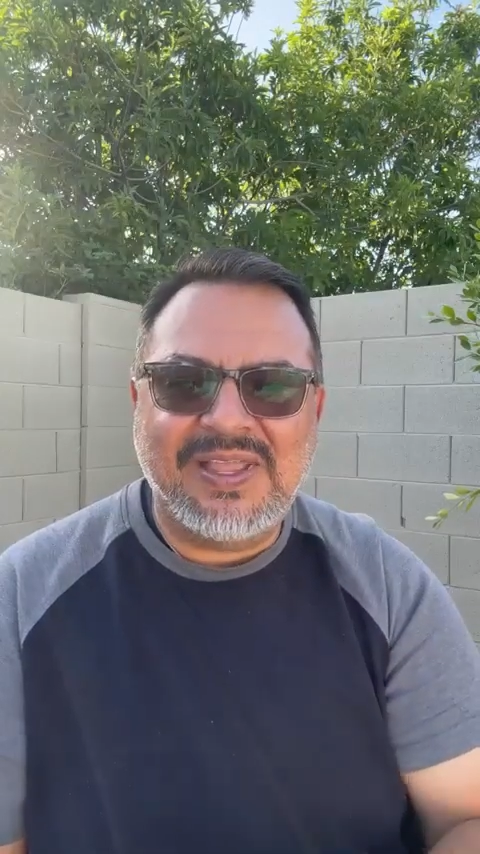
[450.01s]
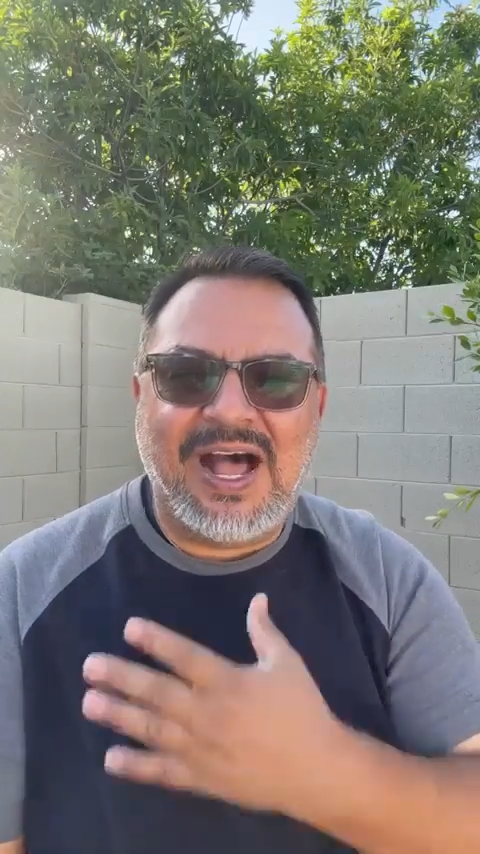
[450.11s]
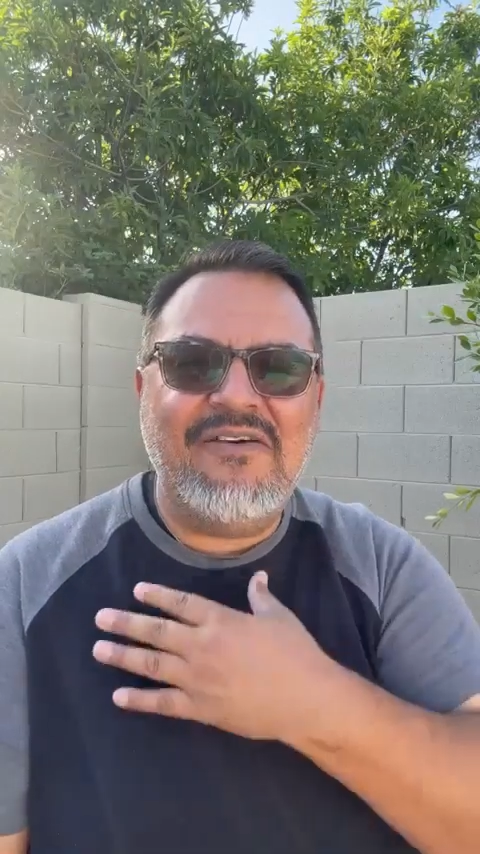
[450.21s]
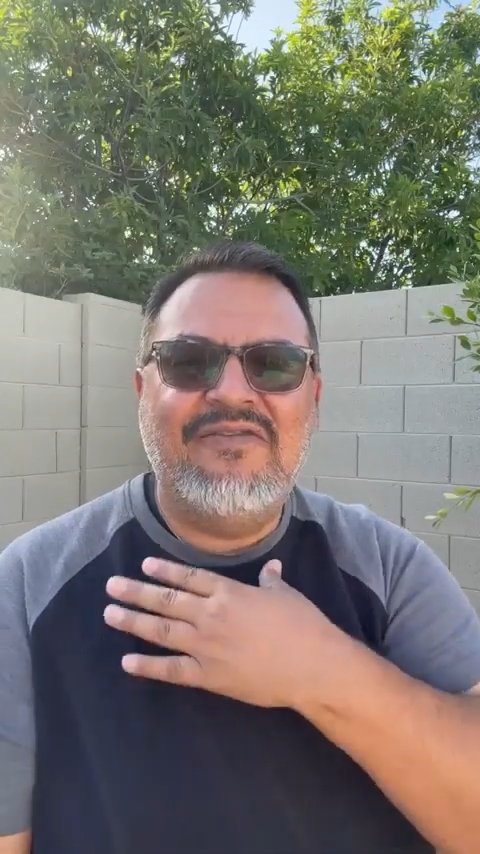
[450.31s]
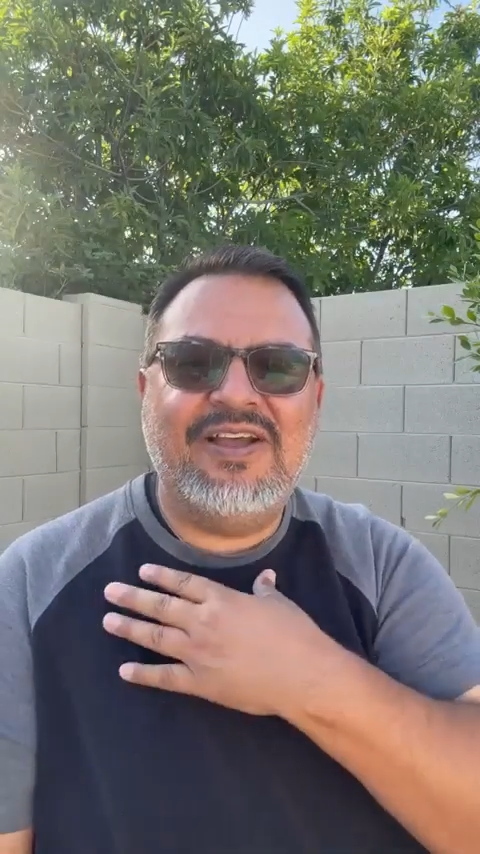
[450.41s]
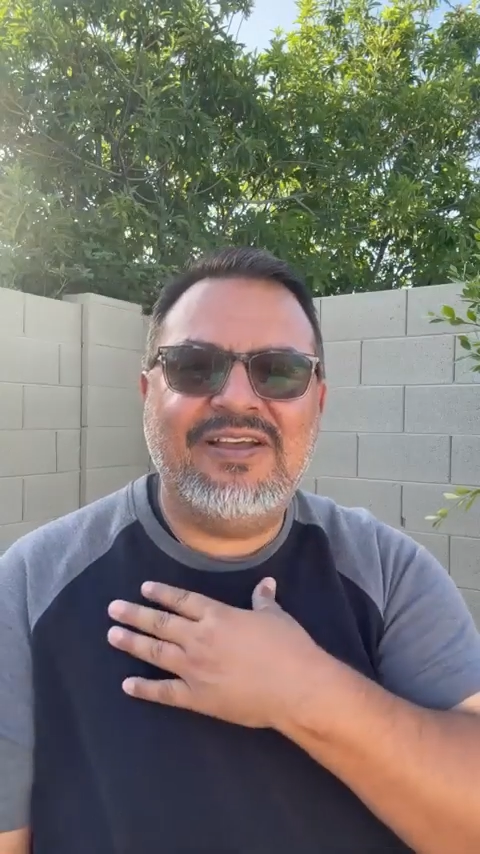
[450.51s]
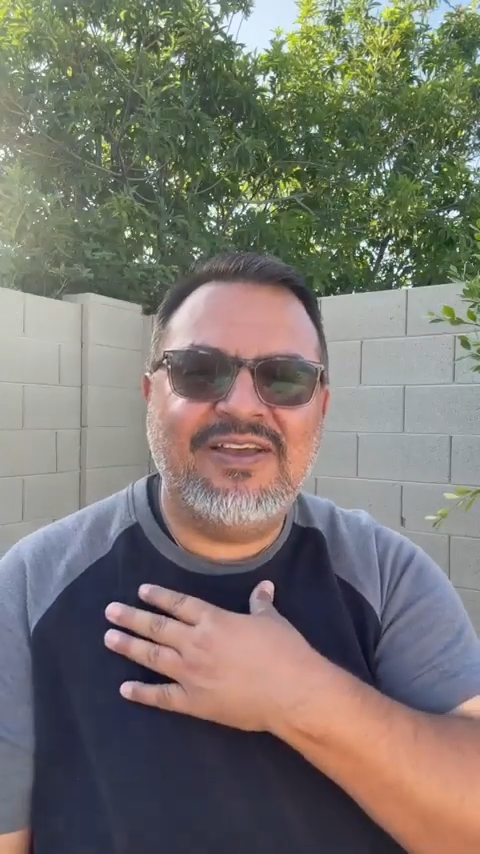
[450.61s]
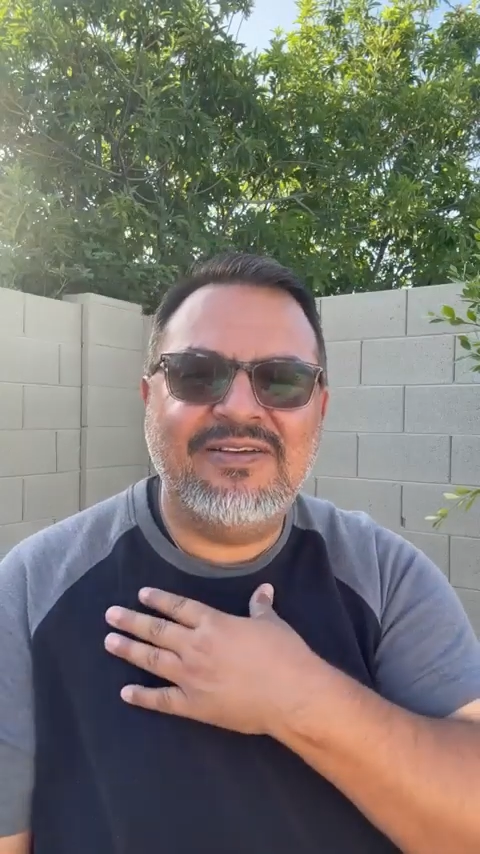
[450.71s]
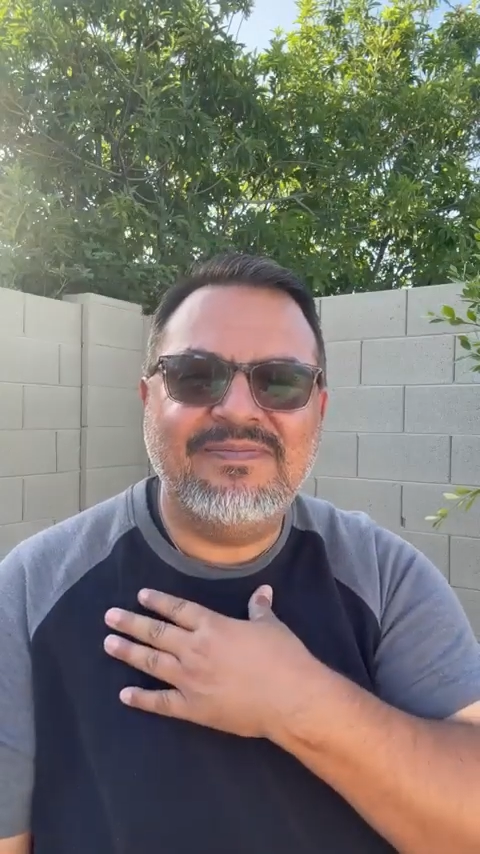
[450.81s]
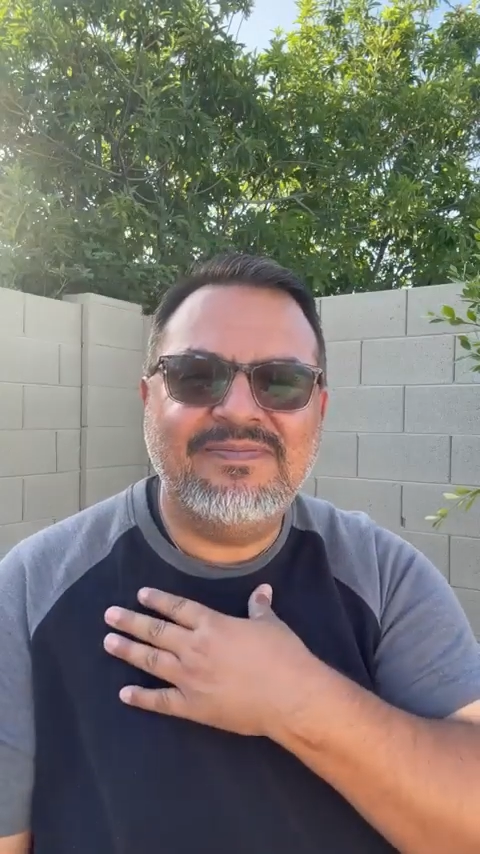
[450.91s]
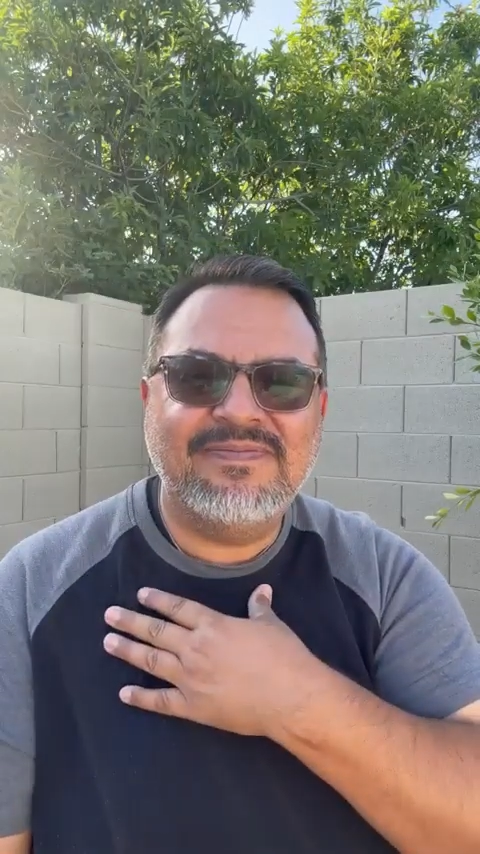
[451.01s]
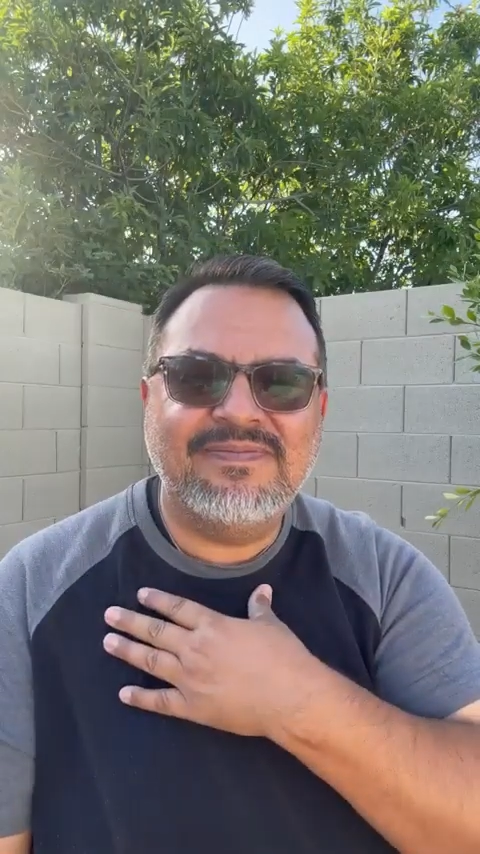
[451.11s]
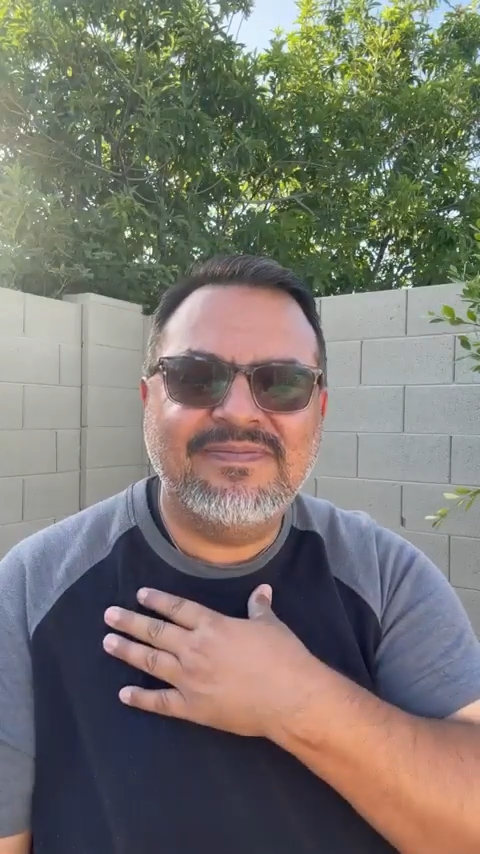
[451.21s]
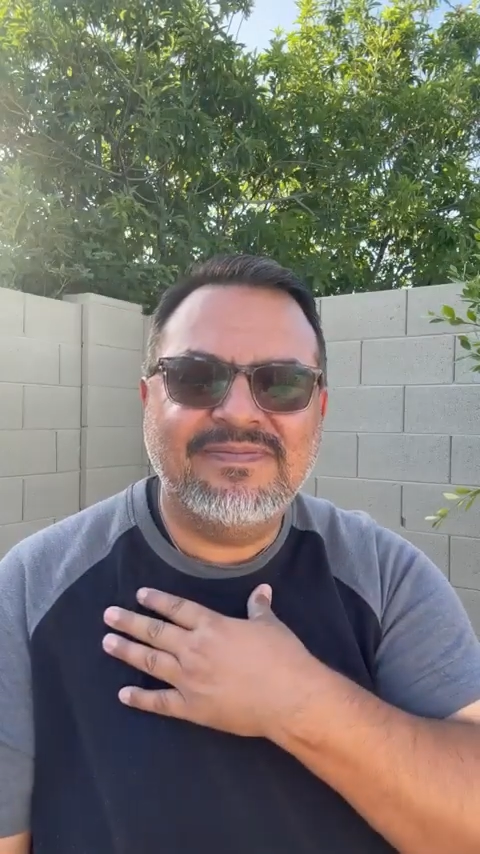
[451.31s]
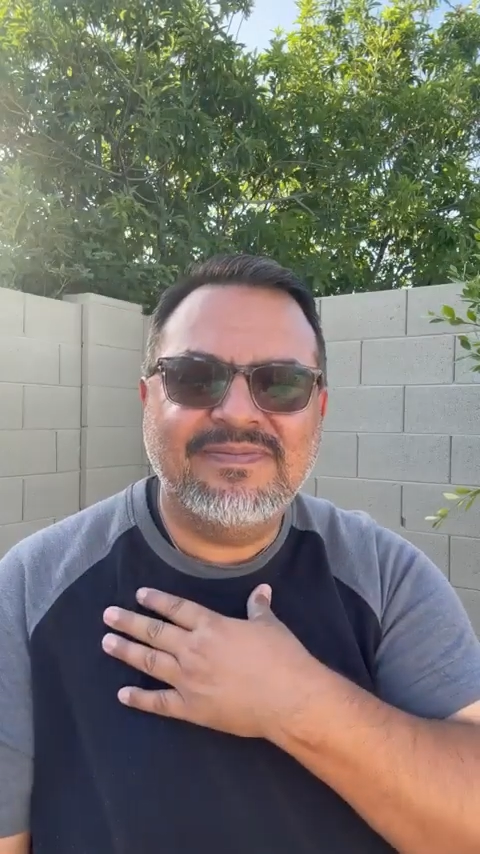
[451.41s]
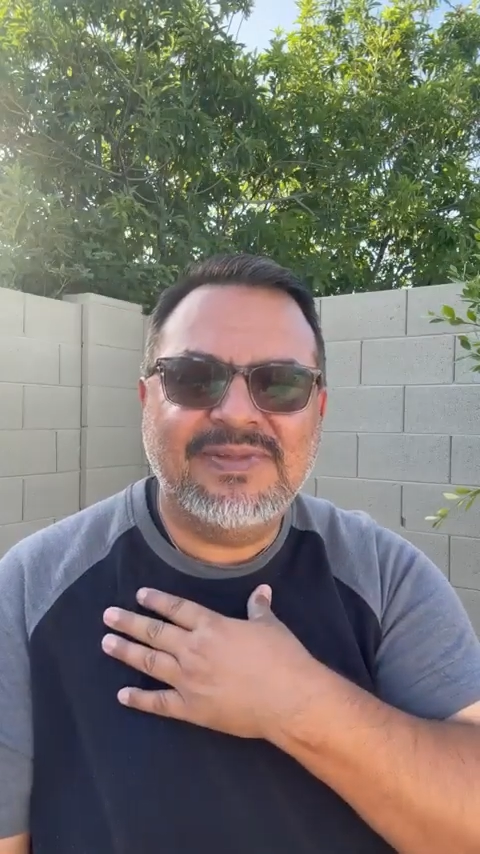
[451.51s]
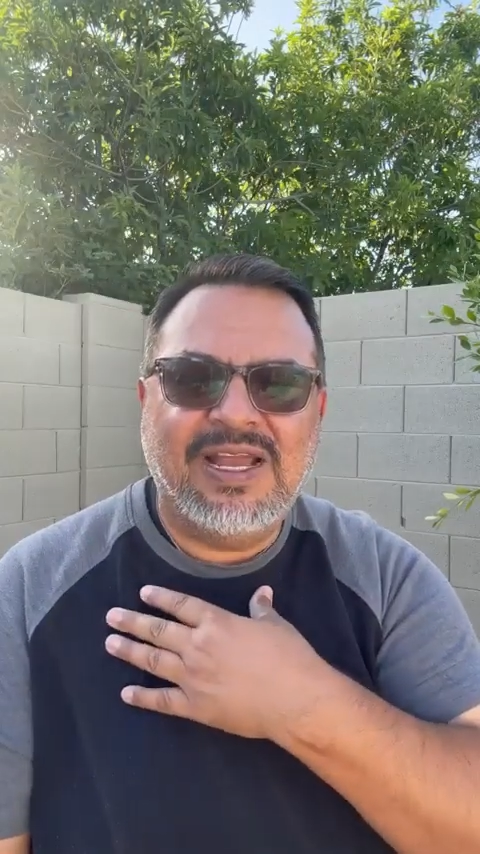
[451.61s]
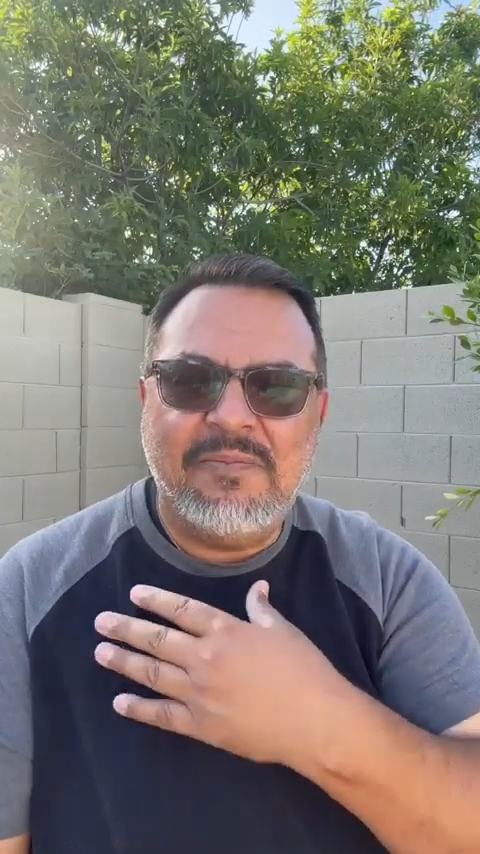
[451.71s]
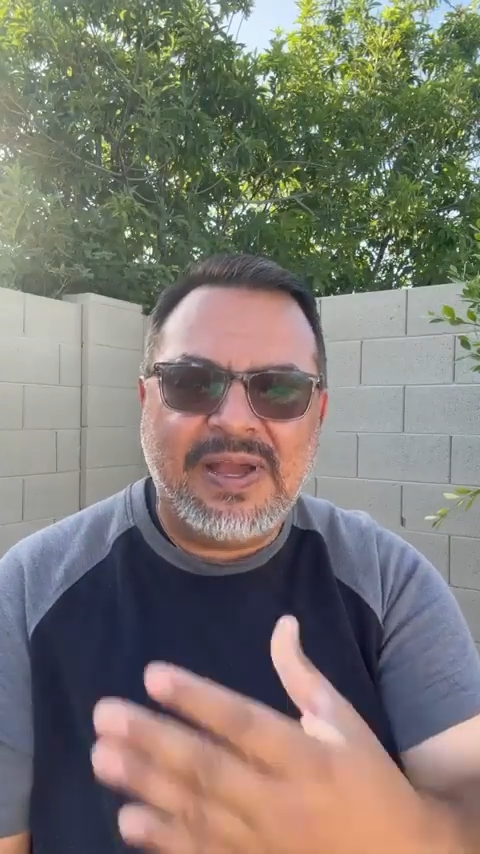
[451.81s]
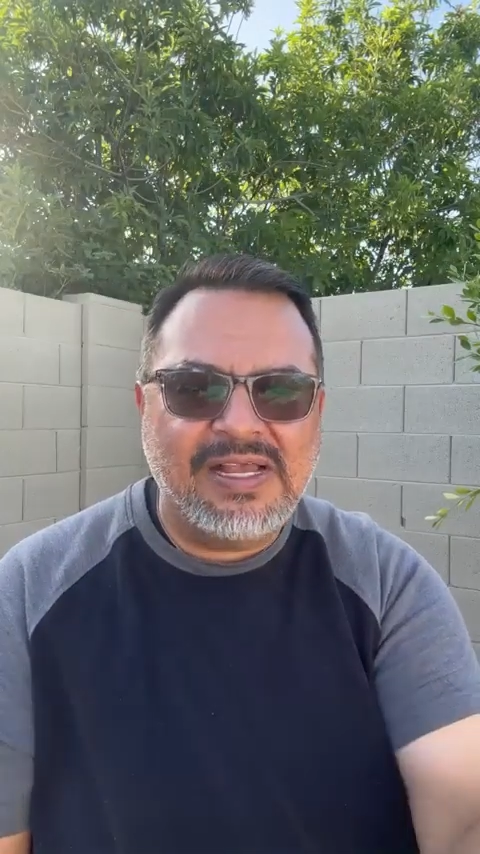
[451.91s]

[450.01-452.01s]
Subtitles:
I'll fail you. A